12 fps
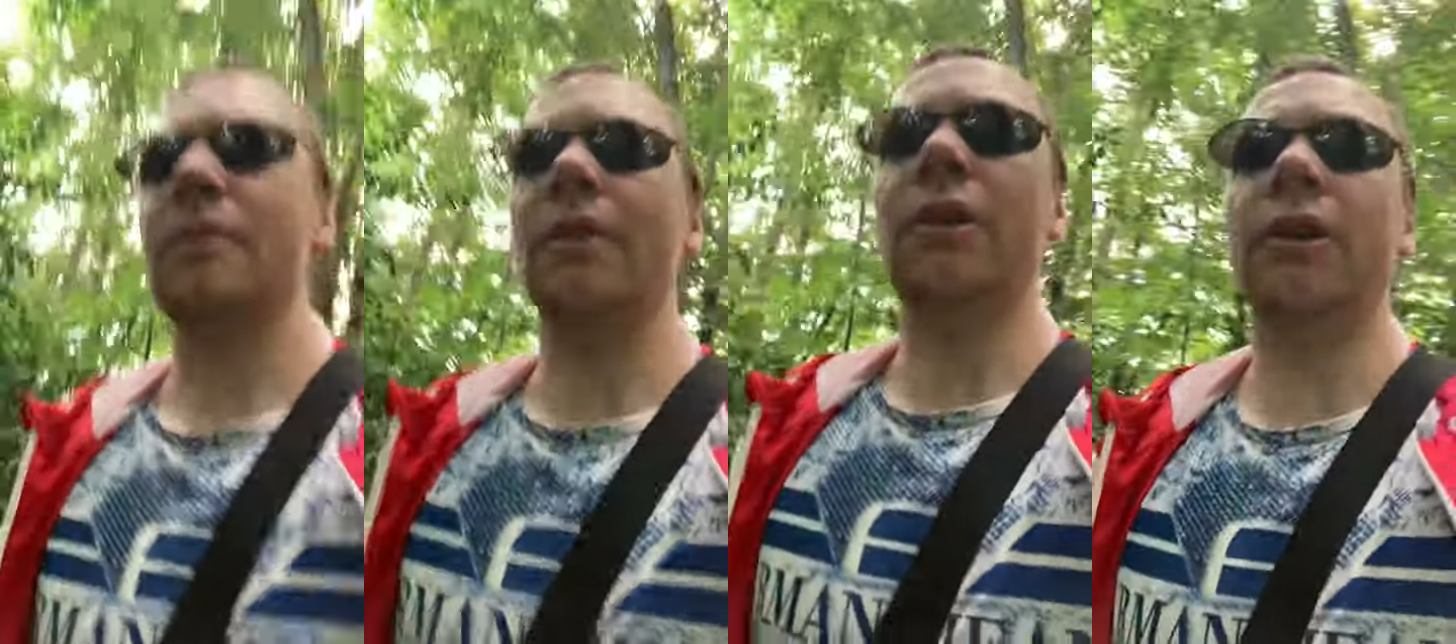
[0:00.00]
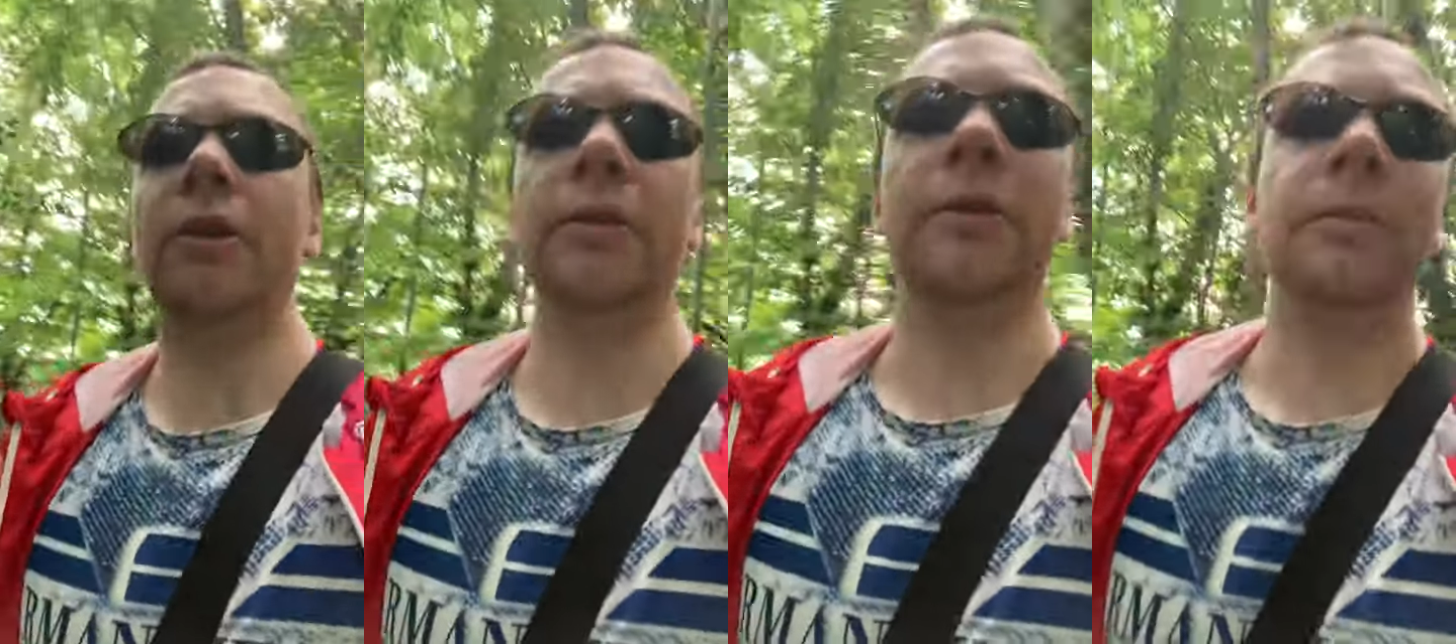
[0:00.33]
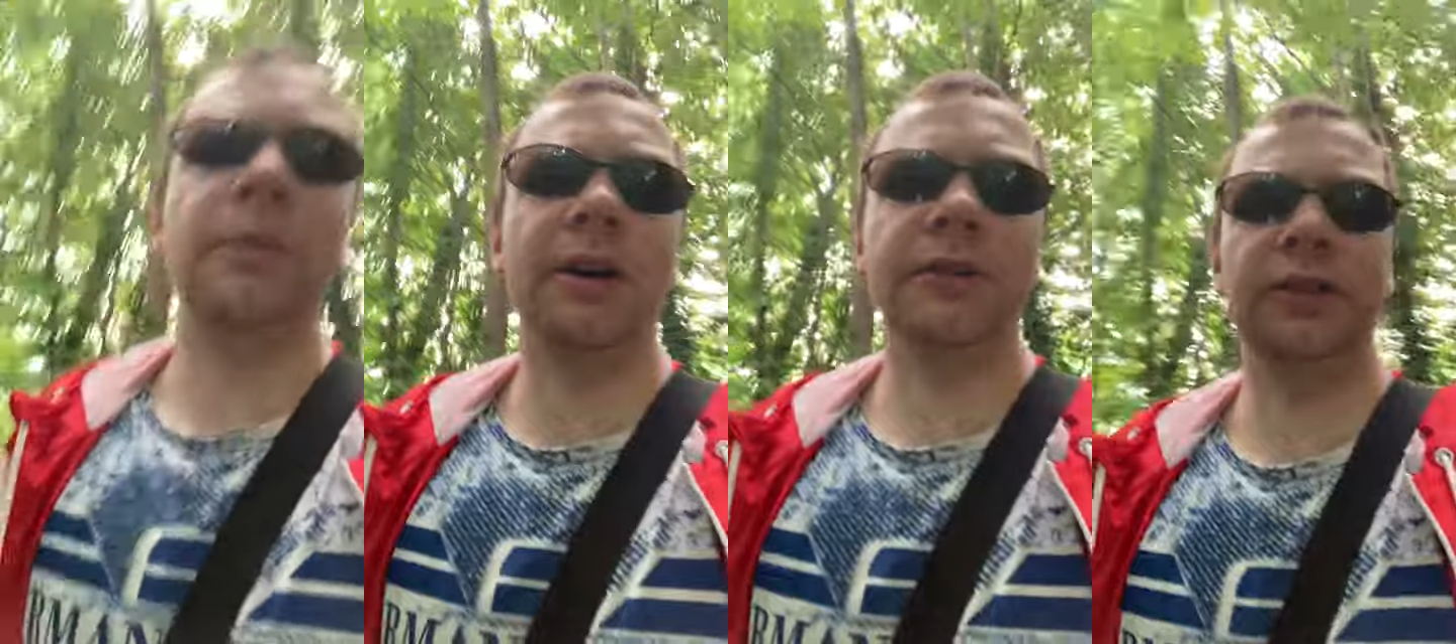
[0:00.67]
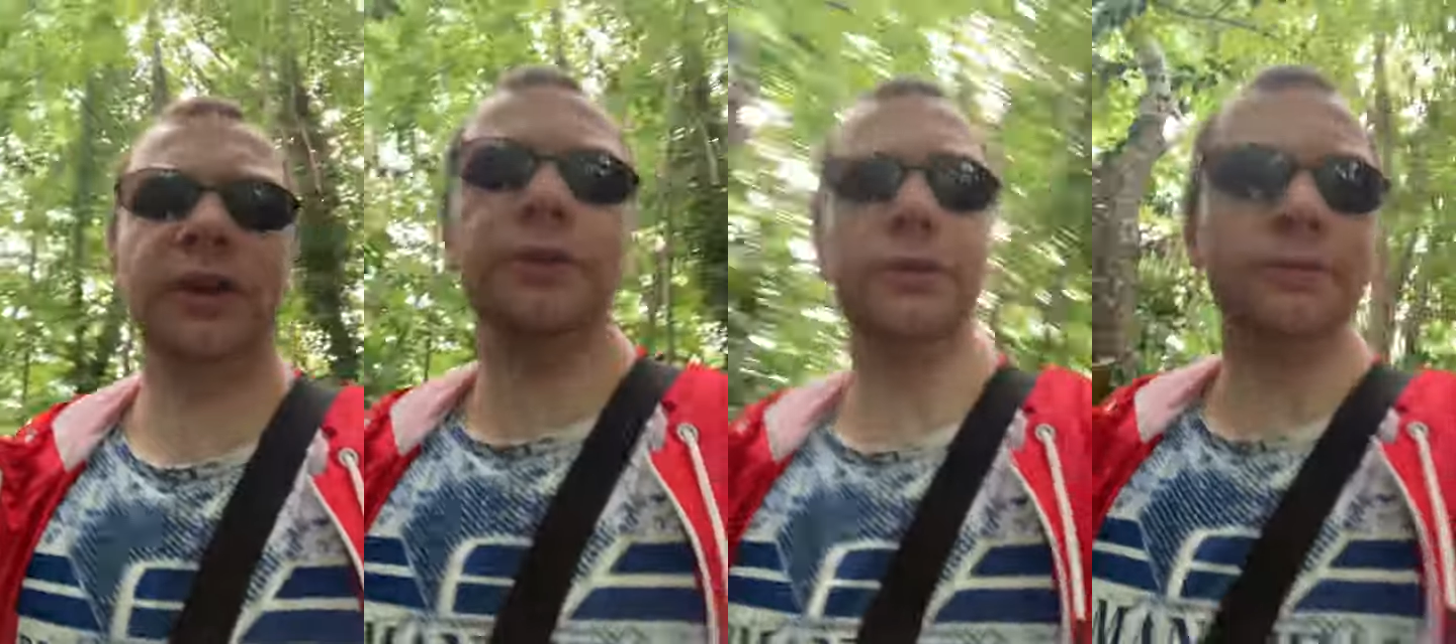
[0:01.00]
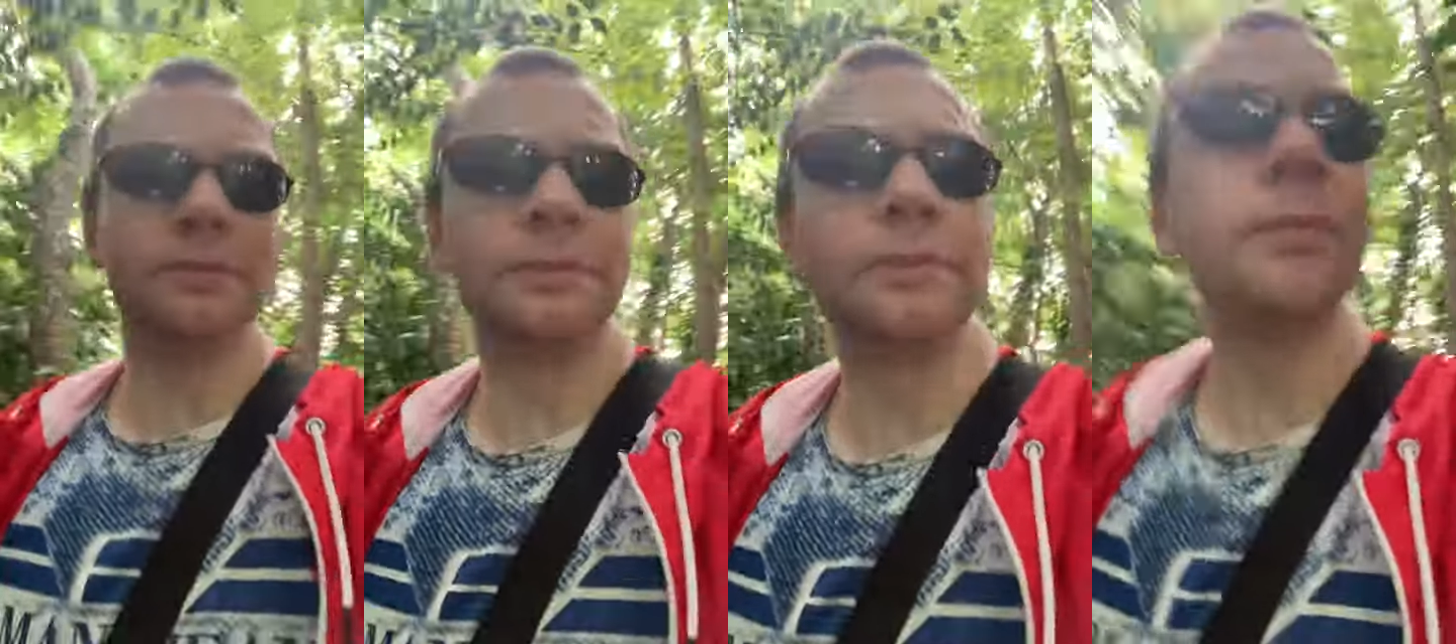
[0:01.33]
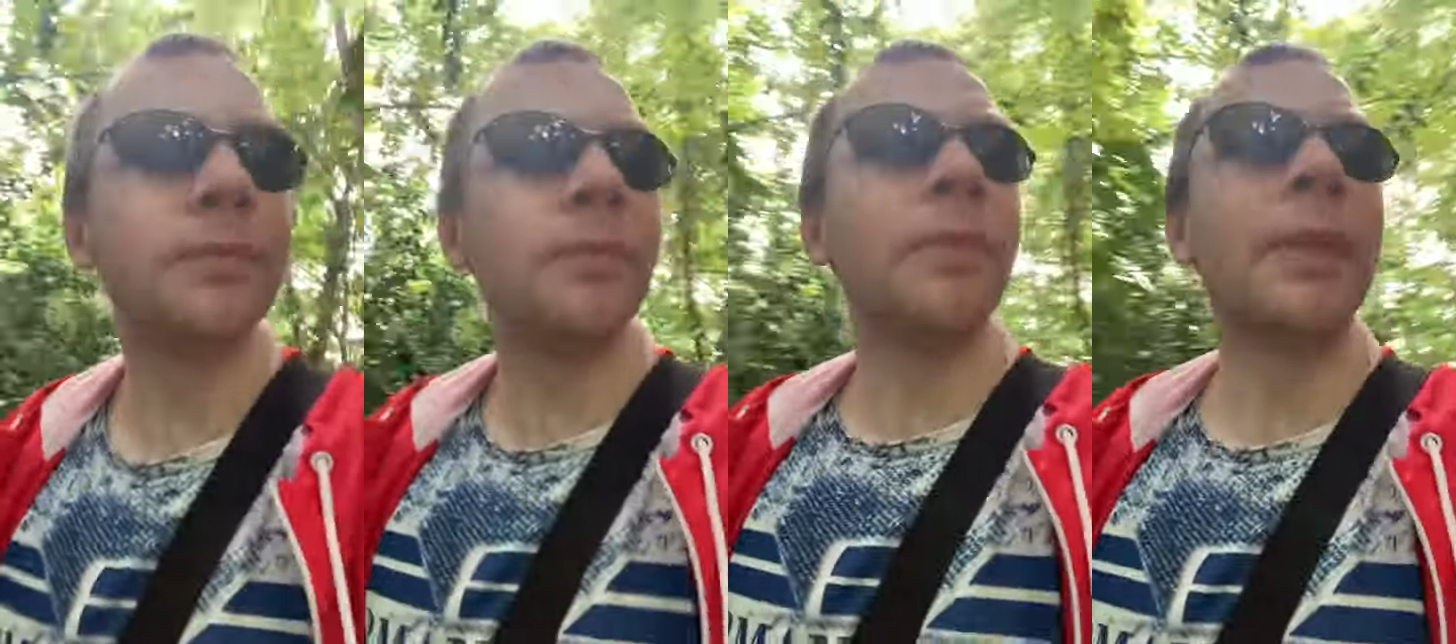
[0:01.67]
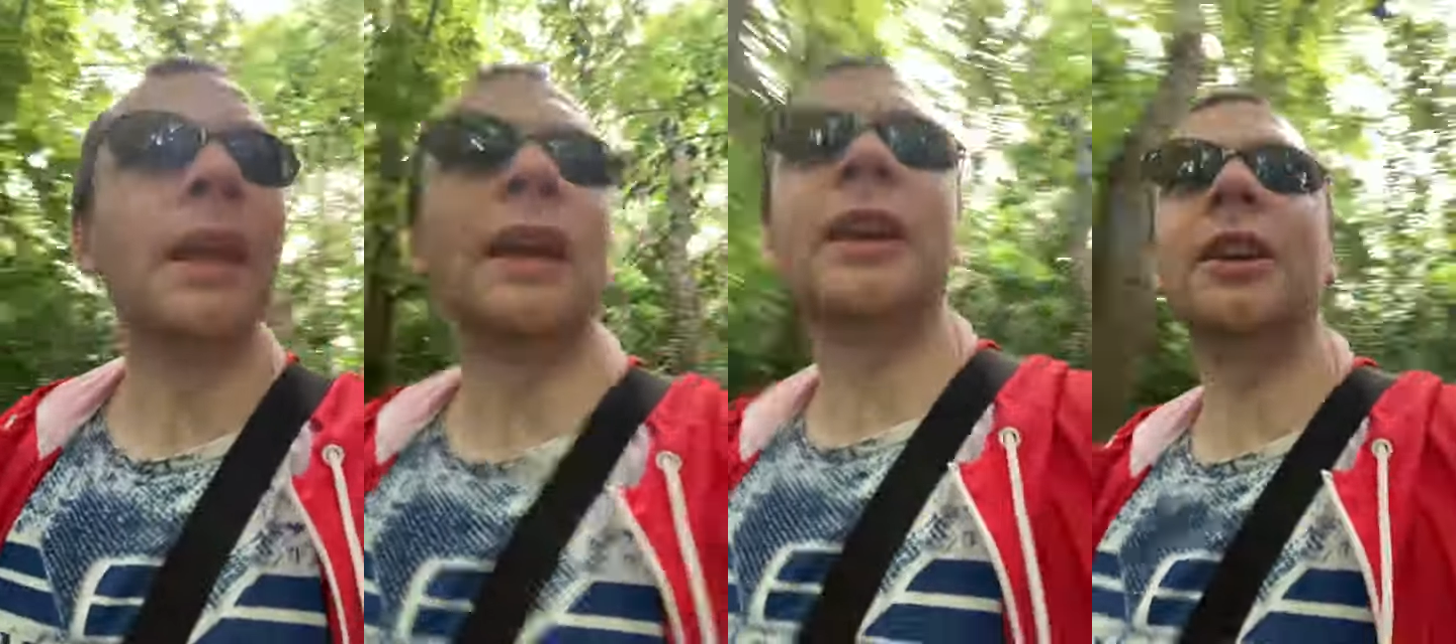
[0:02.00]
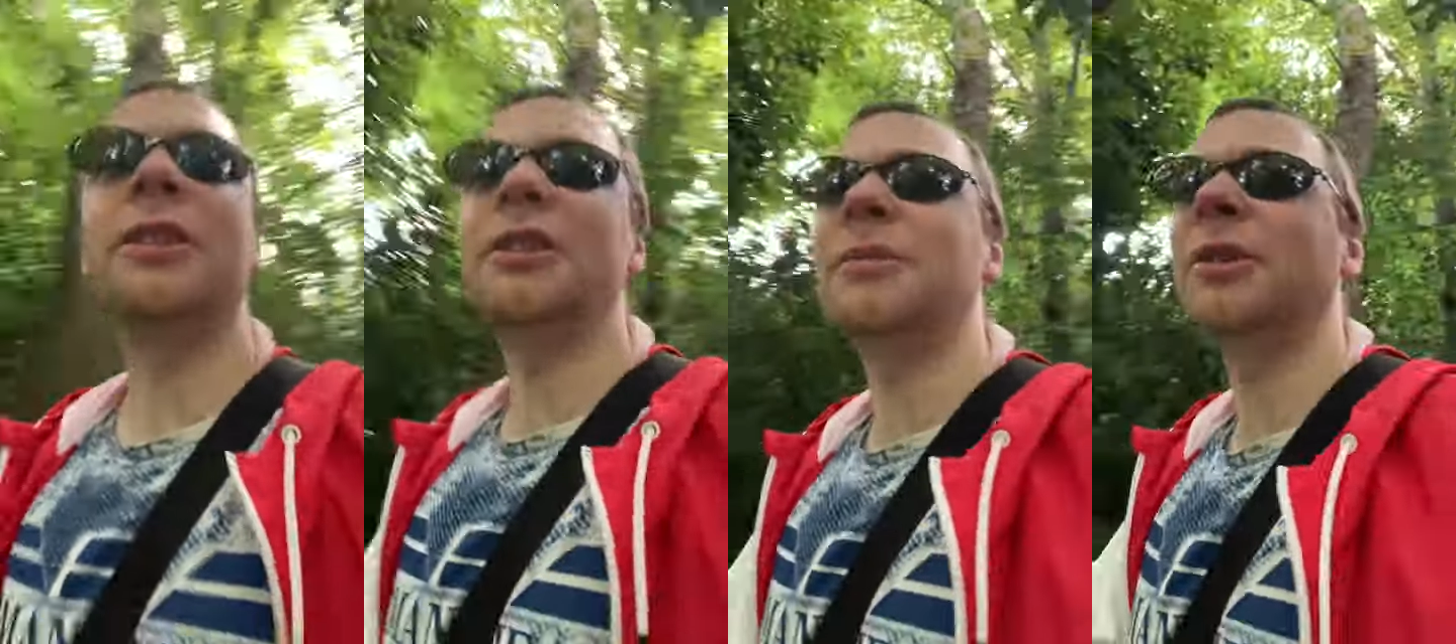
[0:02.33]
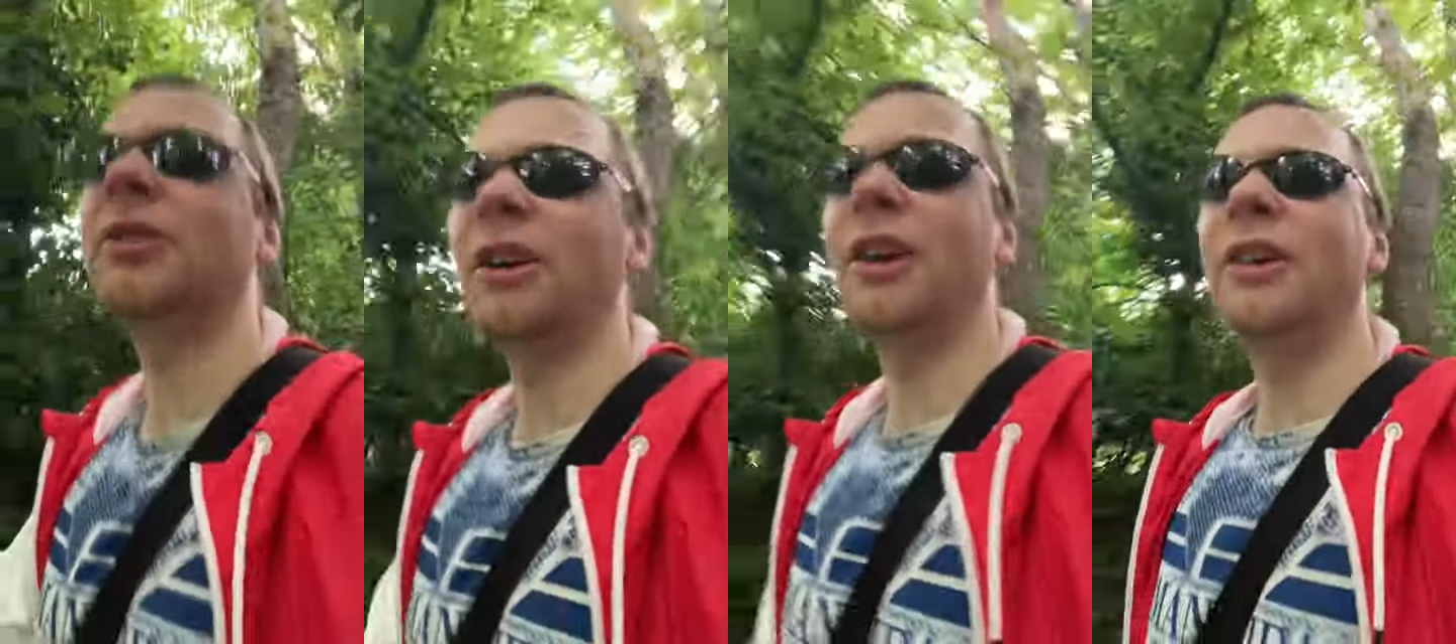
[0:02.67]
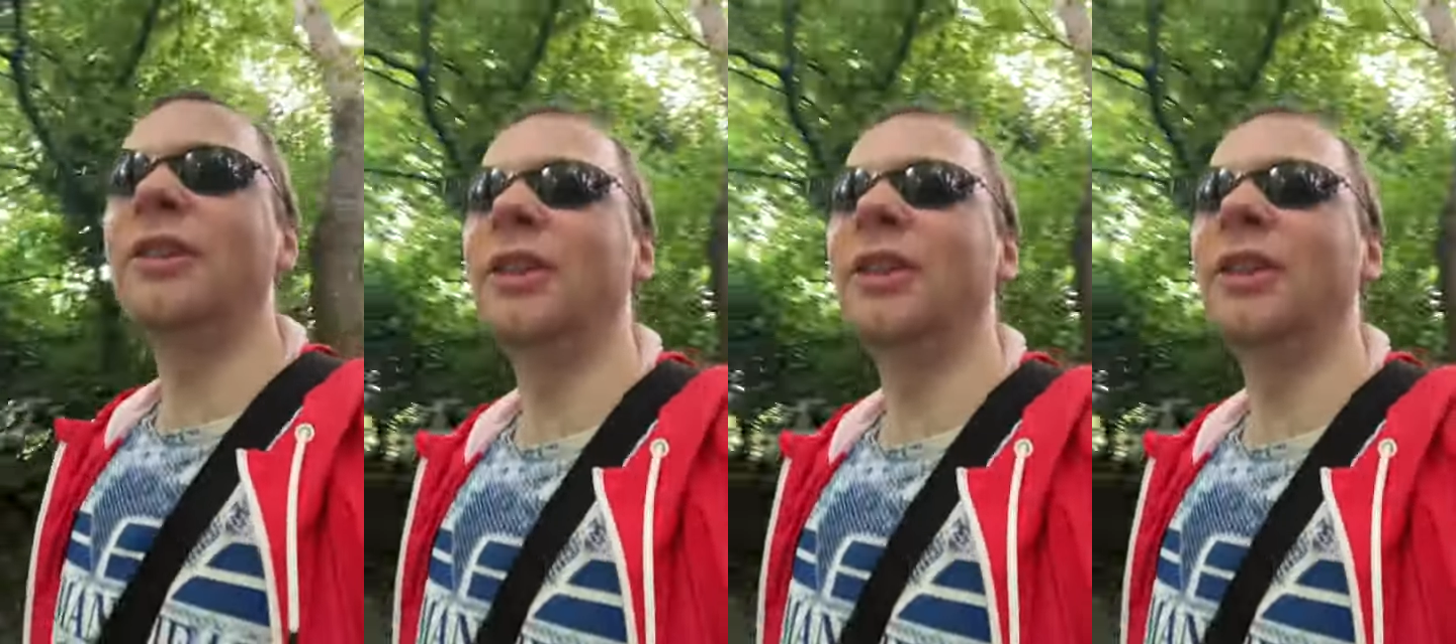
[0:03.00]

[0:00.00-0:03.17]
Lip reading: on my channel gives them a certain